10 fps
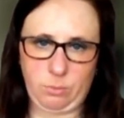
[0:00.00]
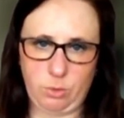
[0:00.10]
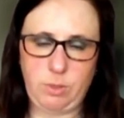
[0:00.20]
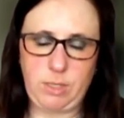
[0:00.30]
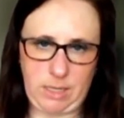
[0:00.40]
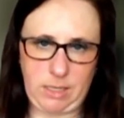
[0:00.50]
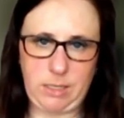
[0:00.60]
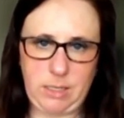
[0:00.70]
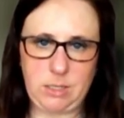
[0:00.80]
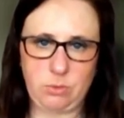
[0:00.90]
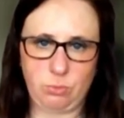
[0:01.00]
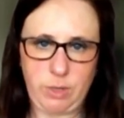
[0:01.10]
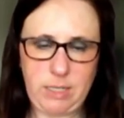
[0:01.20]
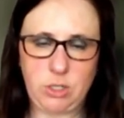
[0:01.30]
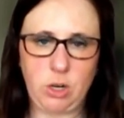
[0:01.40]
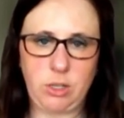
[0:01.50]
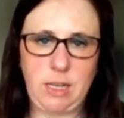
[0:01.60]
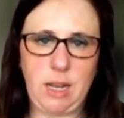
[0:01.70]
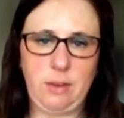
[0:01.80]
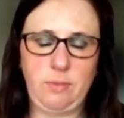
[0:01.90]
routinely restart
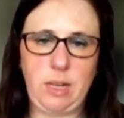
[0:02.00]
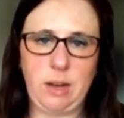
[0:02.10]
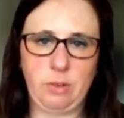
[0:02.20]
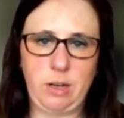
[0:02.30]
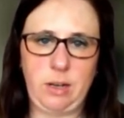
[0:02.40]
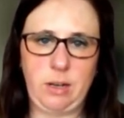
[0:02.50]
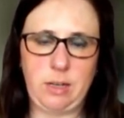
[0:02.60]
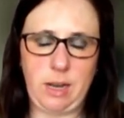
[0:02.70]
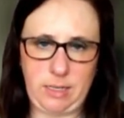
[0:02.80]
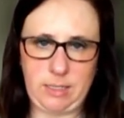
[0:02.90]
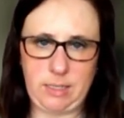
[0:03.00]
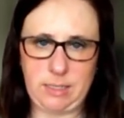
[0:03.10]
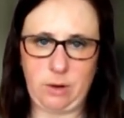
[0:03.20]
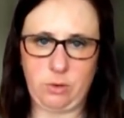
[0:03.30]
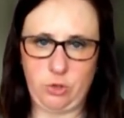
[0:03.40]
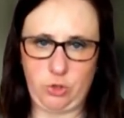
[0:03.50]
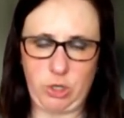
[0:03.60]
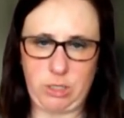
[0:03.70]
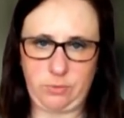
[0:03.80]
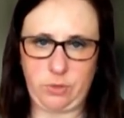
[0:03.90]
the IV every 96 hours
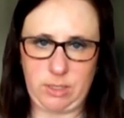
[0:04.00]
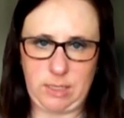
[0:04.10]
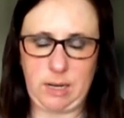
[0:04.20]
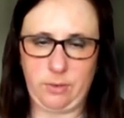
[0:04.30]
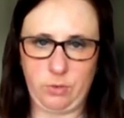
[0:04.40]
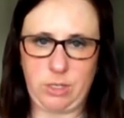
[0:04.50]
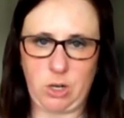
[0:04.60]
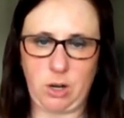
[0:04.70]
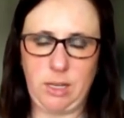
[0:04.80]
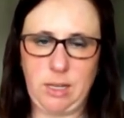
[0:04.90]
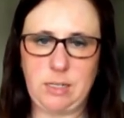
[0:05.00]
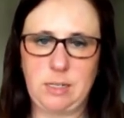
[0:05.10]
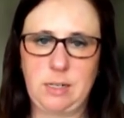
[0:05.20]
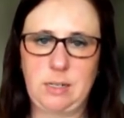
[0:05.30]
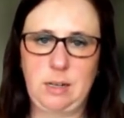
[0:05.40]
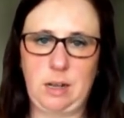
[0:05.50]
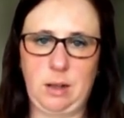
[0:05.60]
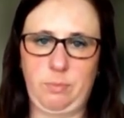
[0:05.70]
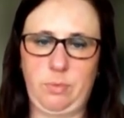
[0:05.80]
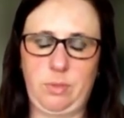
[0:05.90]
just for the sake of restarting it.
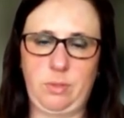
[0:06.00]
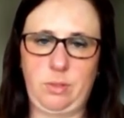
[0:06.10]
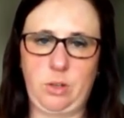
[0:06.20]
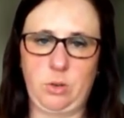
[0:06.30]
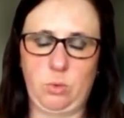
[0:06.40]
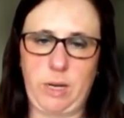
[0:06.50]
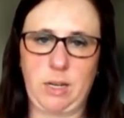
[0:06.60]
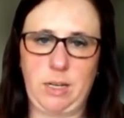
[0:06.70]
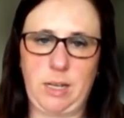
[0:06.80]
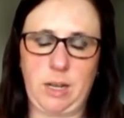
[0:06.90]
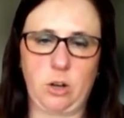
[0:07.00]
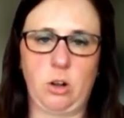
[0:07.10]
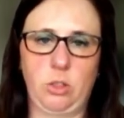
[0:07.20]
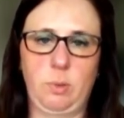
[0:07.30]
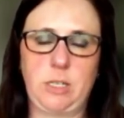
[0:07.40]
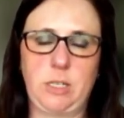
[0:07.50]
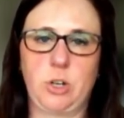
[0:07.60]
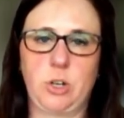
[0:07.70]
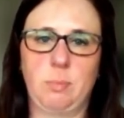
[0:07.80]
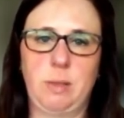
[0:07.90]
We could get her all the way to
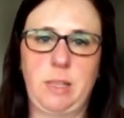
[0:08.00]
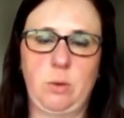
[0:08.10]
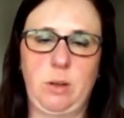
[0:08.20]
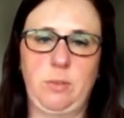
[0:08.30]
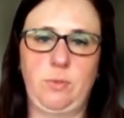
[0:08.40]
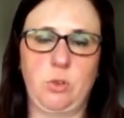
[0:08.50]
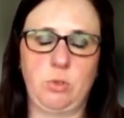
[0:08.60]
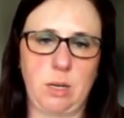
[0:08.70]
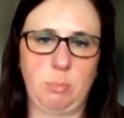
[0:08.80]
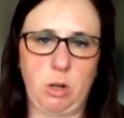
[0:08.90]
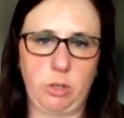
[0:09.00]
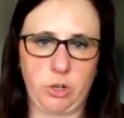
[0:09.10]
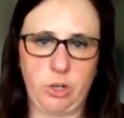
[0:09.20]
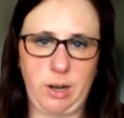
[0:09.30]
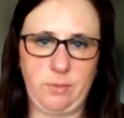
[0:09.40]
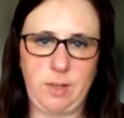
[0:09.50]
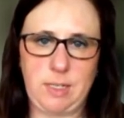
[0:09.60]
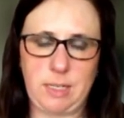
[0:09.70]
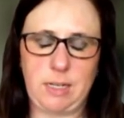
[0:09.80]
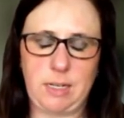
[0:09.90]
term and then we've used up all her good IV
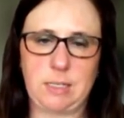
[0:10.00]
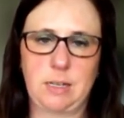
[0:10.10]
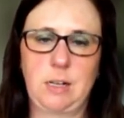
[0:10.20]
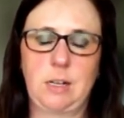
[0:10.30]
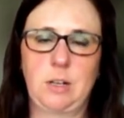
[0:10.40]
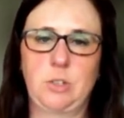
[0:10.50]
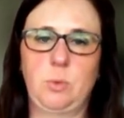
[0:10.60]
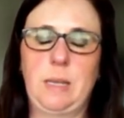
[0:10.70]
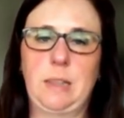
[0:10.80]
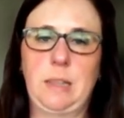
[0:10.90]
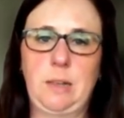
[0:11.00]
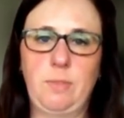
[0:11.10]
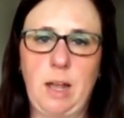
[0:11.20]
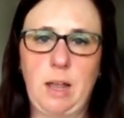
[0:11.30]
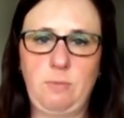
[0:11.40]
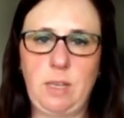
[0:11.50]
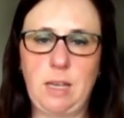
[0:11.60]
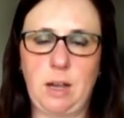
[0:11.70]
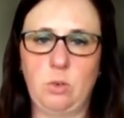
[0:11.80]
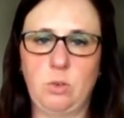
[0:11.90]
sites. So we can leave the IV
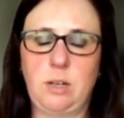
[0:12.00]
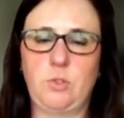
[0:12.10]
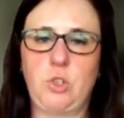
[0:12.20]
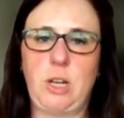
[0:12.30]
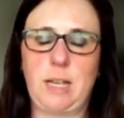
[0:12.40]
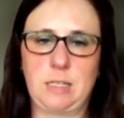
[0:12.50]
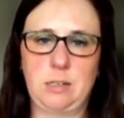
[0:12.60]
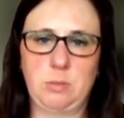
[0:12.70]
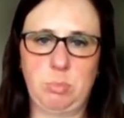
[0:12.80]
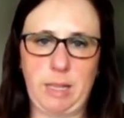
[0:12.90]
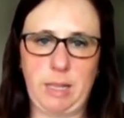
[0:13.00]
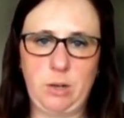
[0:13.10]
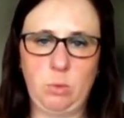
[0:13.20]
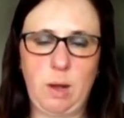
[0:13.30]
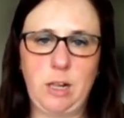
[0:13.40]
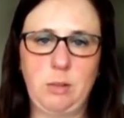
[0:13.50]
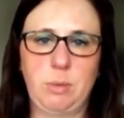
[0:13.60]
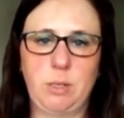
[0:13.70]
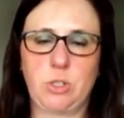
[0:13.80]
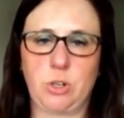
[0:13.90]
out if she hasn't bled in a while,
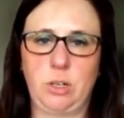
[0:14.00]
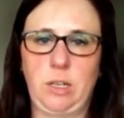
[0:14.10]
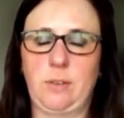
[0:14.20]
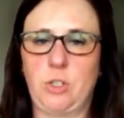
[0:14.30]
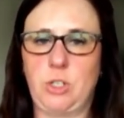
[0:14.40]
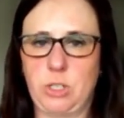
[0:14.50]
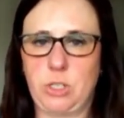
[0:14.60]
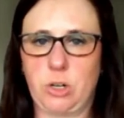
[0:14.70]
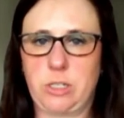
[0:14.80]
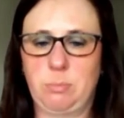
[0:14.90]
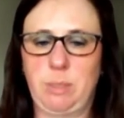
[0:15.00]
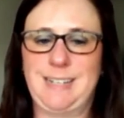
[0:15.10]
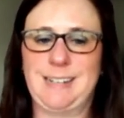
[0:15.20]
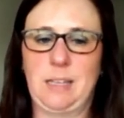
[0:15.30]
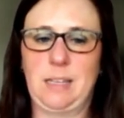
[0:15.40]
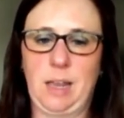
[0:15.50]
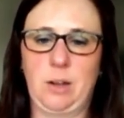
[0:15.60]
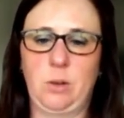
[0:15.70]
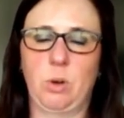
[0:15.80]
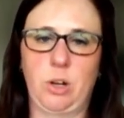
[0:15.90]
but certainly if she starts to bleed
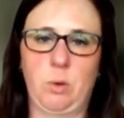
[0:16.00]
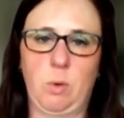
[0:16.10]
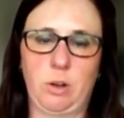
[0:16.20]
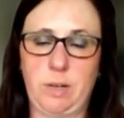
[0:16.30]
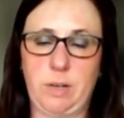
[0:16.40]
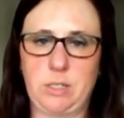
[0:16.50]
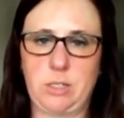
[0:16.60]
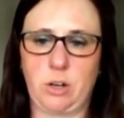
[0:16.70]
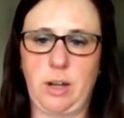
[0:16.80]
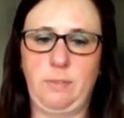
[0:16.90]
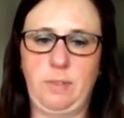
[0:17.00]
again, we're going to want to restart an